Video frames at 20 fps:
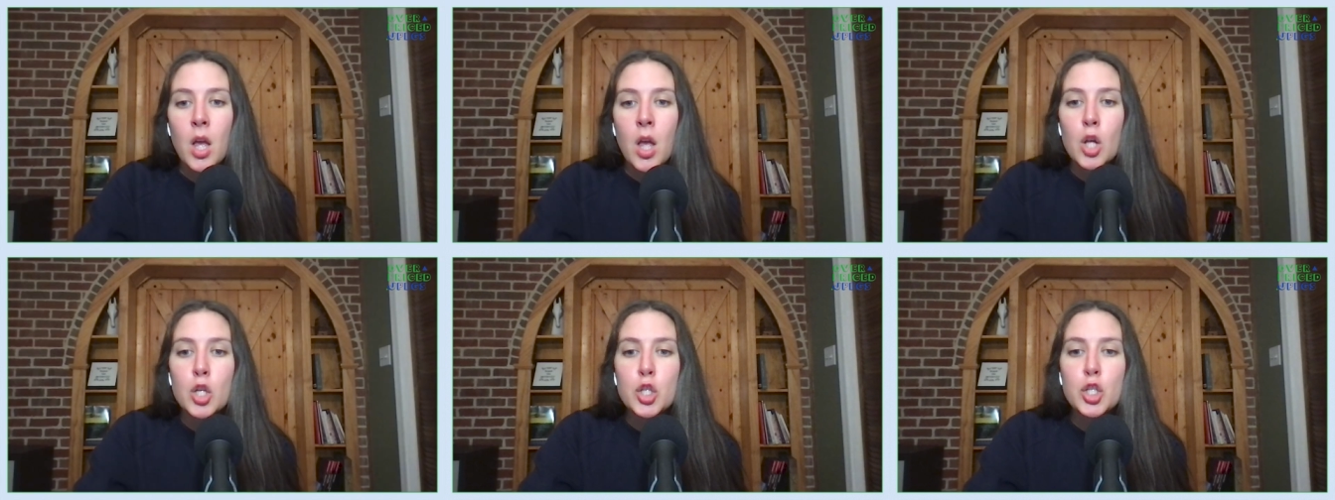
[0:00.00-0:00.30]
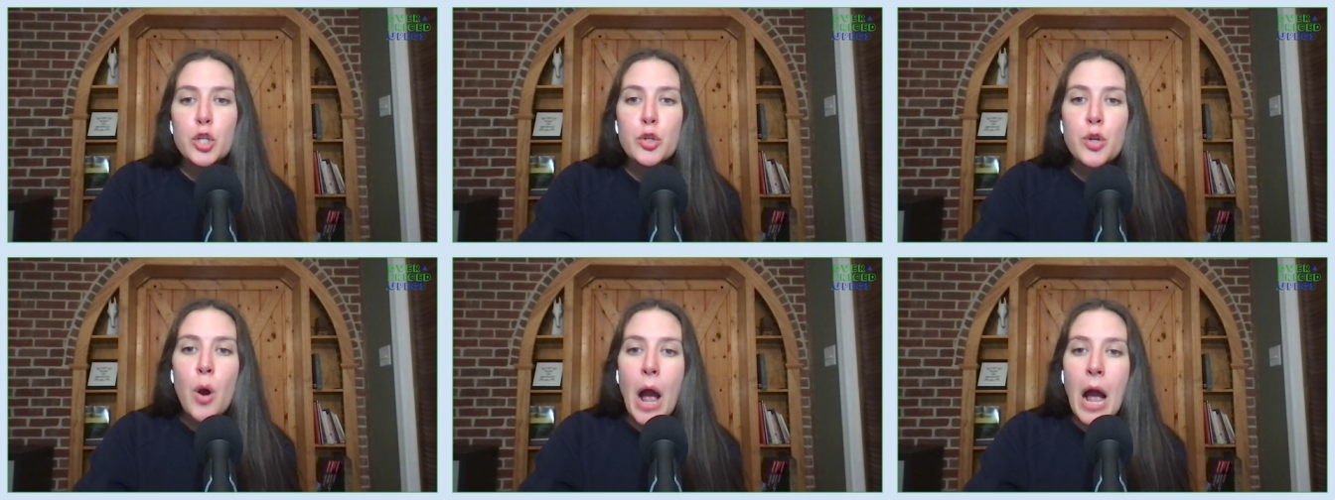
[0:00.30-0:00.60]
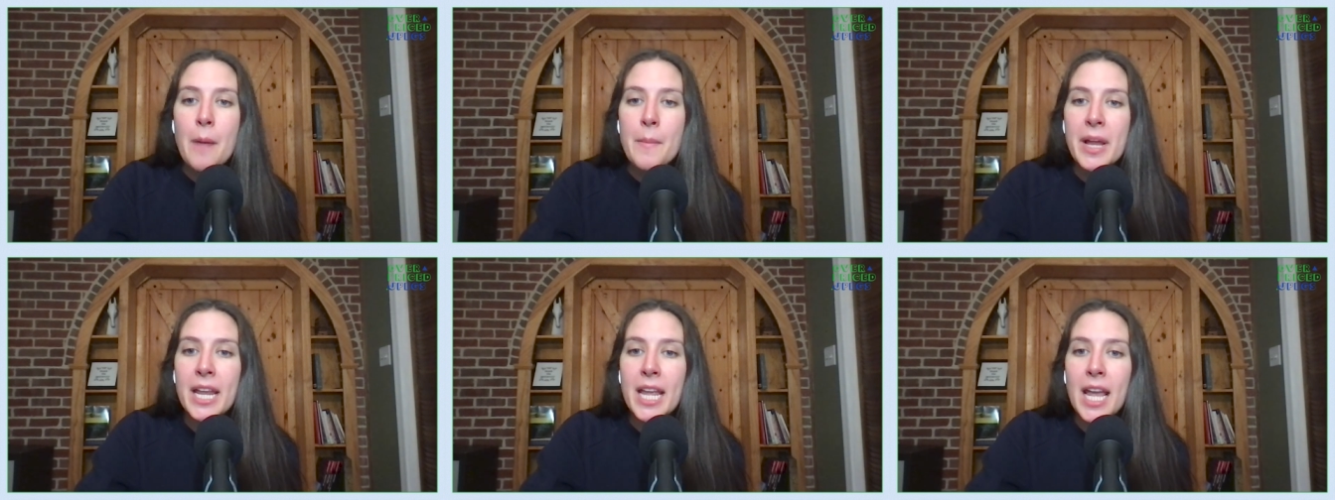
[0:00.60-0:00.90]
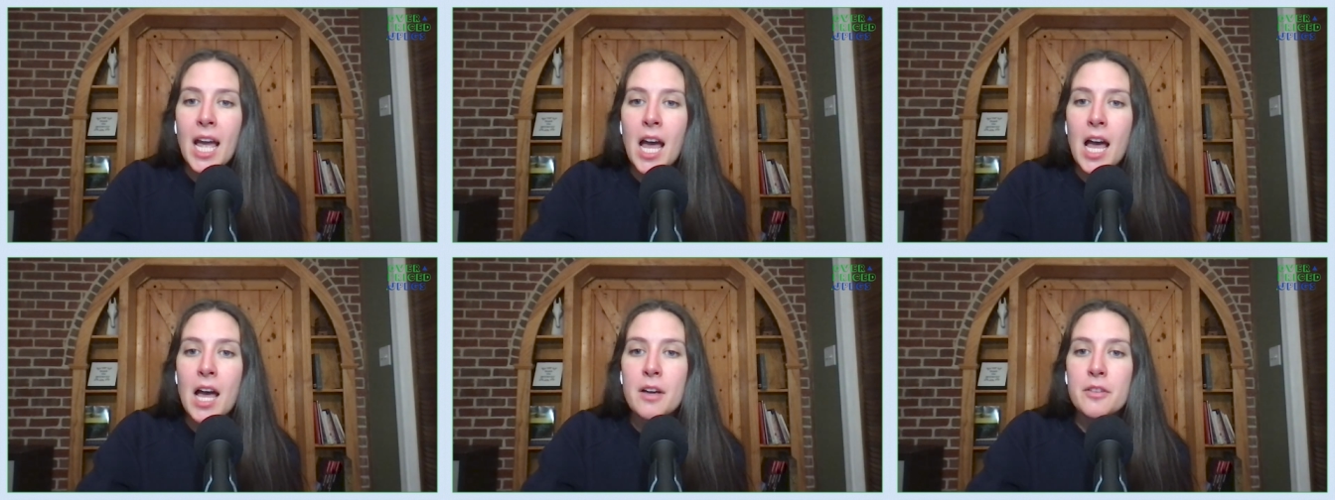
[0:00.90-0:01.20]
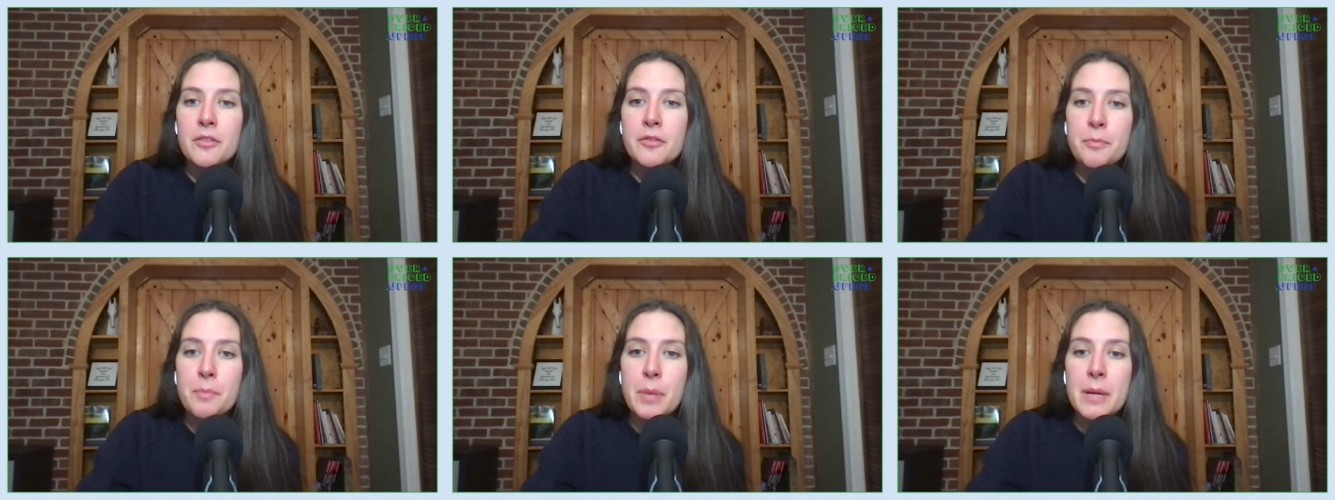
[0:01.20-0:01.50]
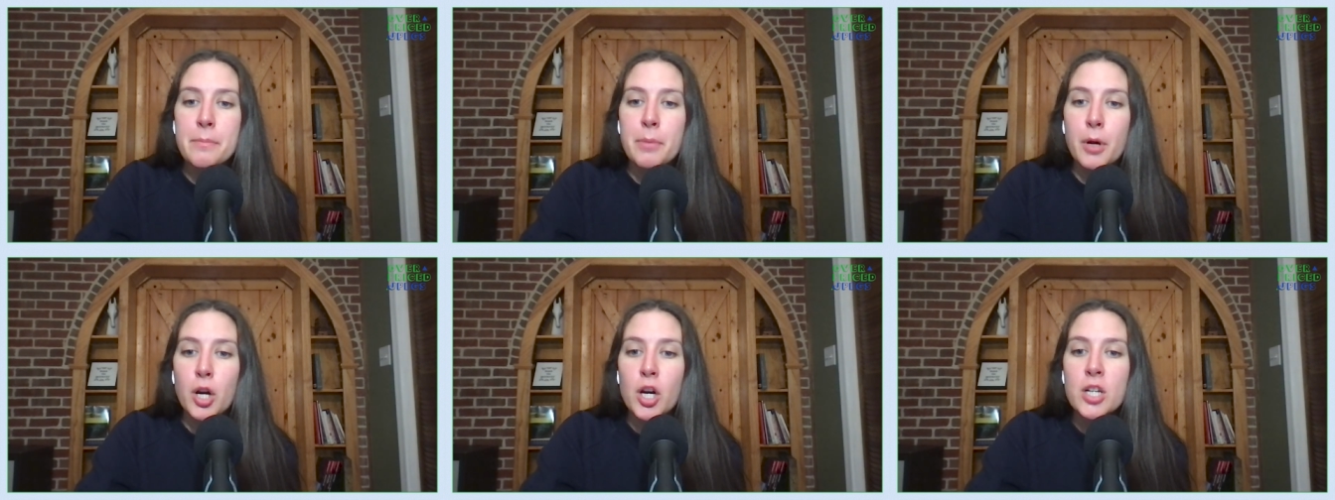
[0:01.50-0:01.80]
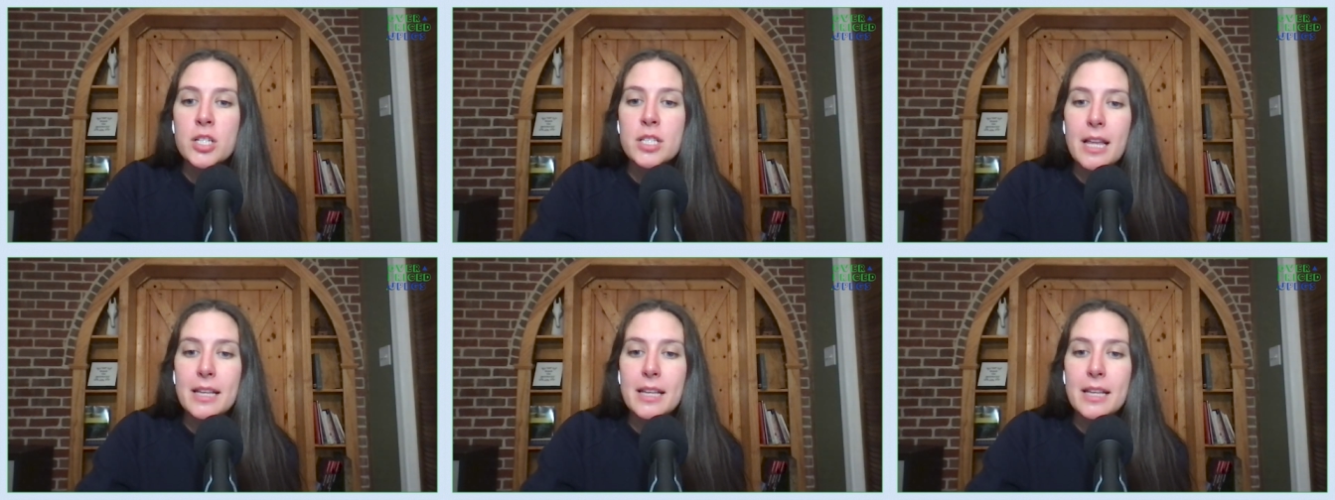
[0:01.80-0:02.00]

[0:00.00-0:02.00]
Do you know how many have been burned?